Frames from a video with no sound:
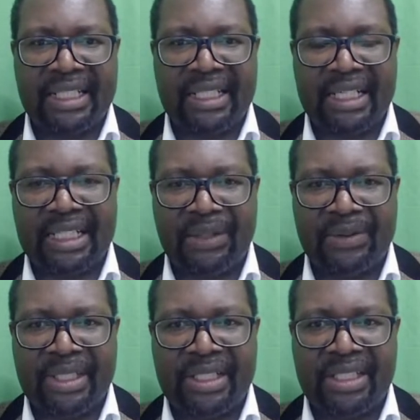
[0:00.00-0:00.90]
an
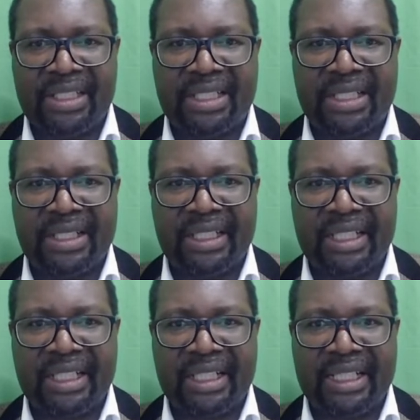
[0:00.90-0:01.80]
accountant in certain
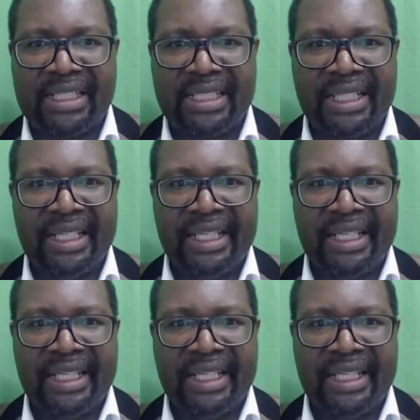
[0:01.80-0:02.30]
areas,